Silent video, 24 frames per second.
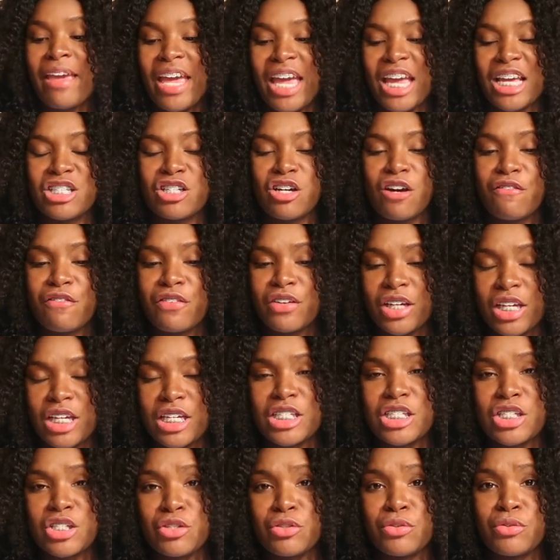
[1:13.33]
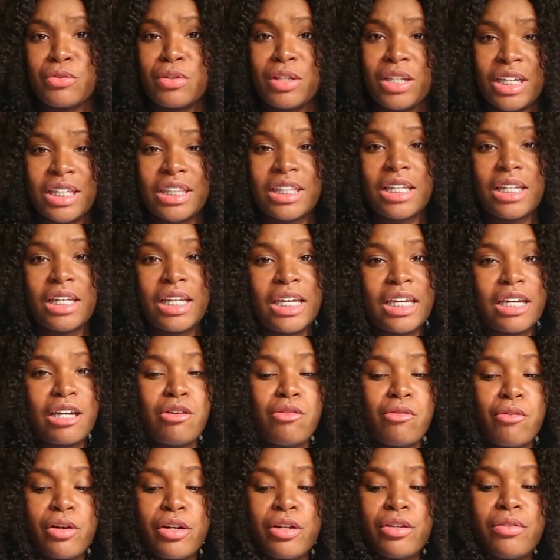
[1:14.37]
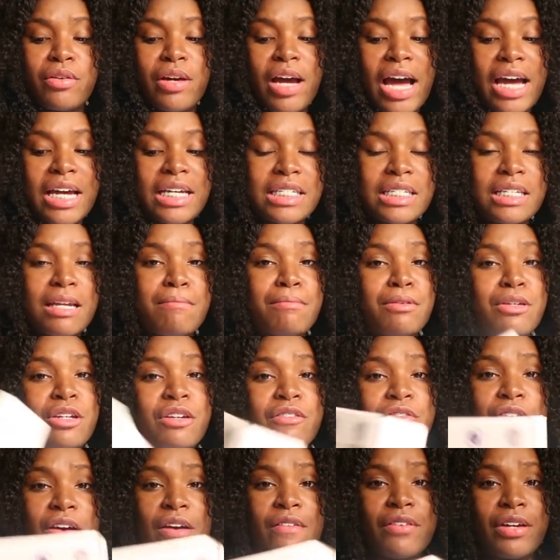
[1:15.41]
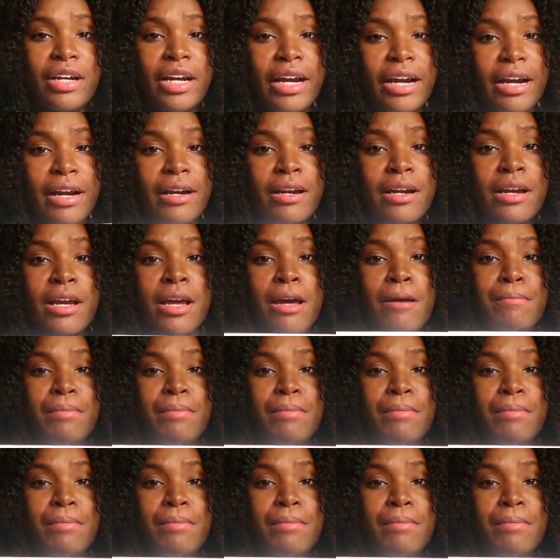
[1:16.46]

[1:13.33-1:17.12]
And don't forget to click the link and order you guys some Beauty Forever hair,